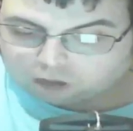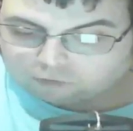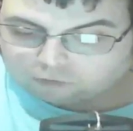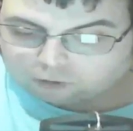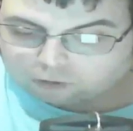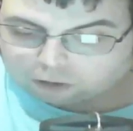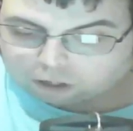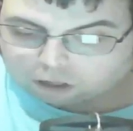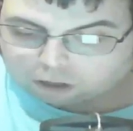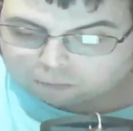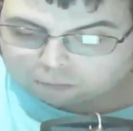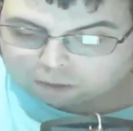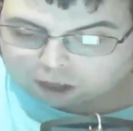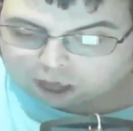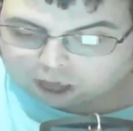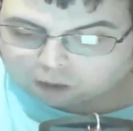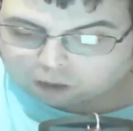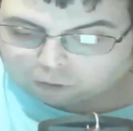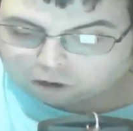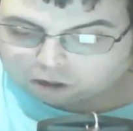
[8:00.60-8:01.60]
foster
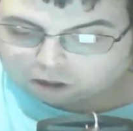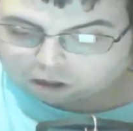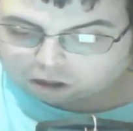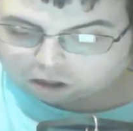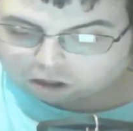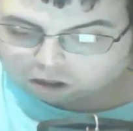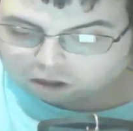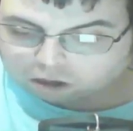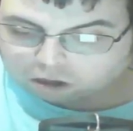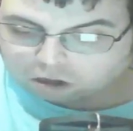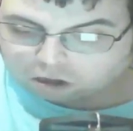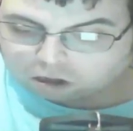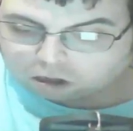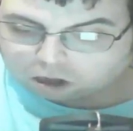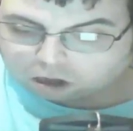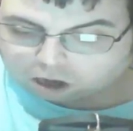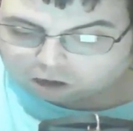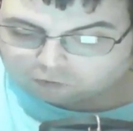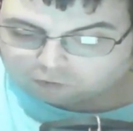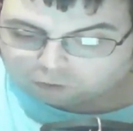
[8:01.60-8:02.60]
parents.
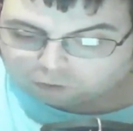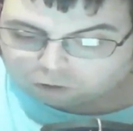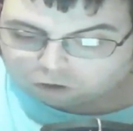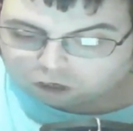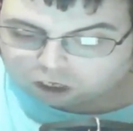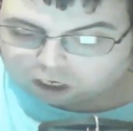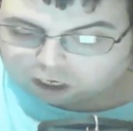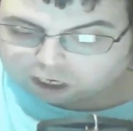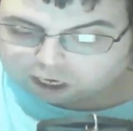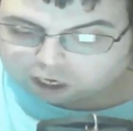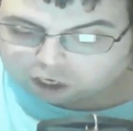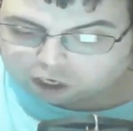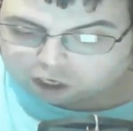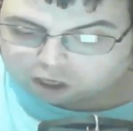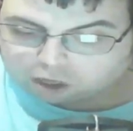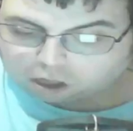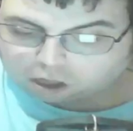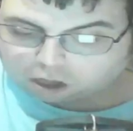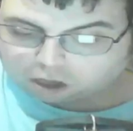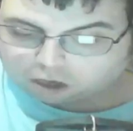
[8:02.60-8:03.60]
Unfortunately, she
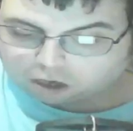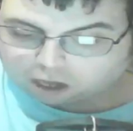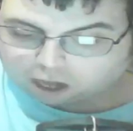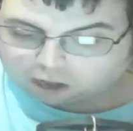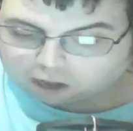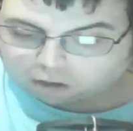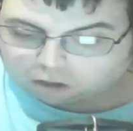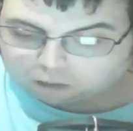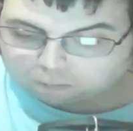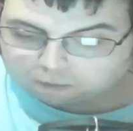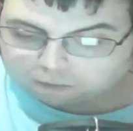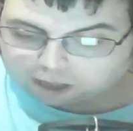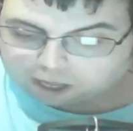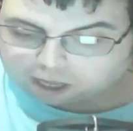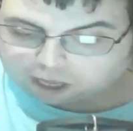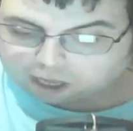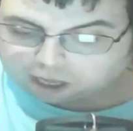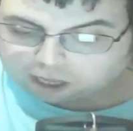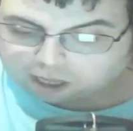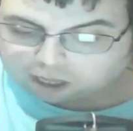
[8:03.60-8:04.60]
turned out to
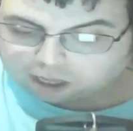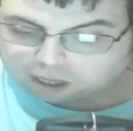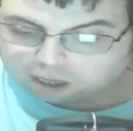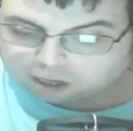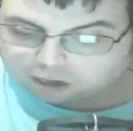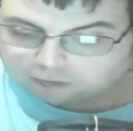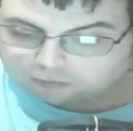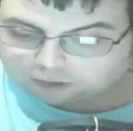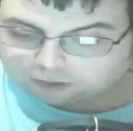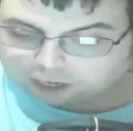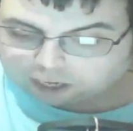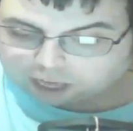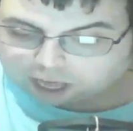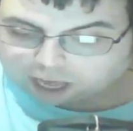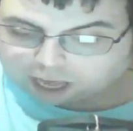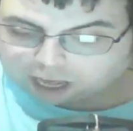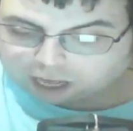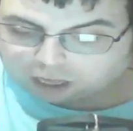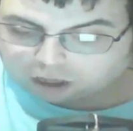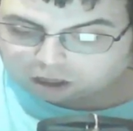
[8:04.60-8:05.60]
be a
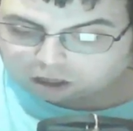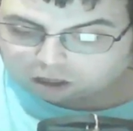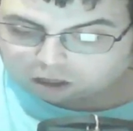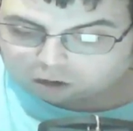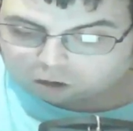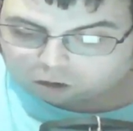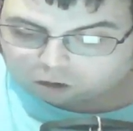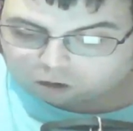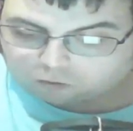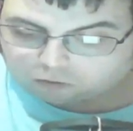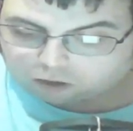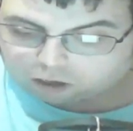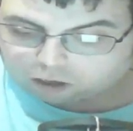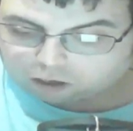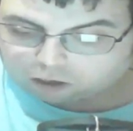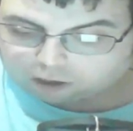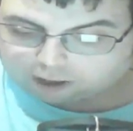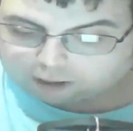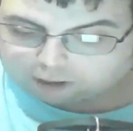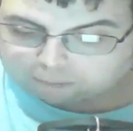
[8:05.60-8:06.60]
case of
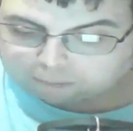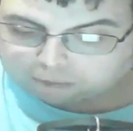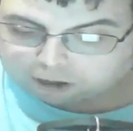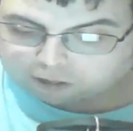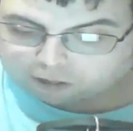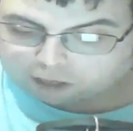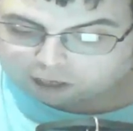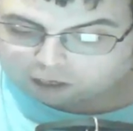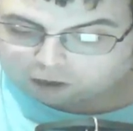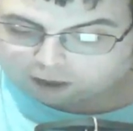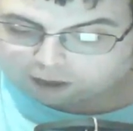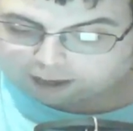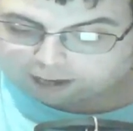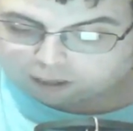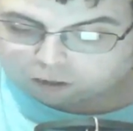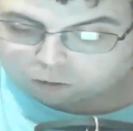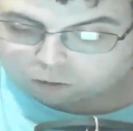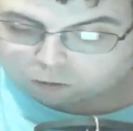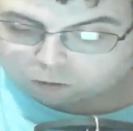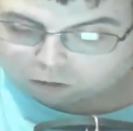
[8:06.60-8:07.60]
like mother,
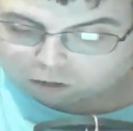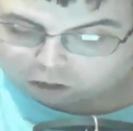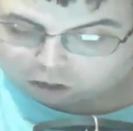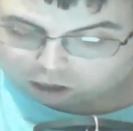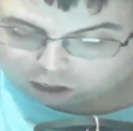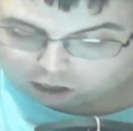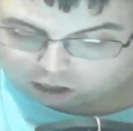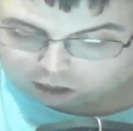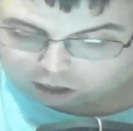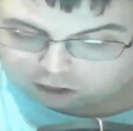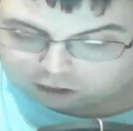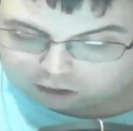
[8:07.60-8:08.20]
like daughter,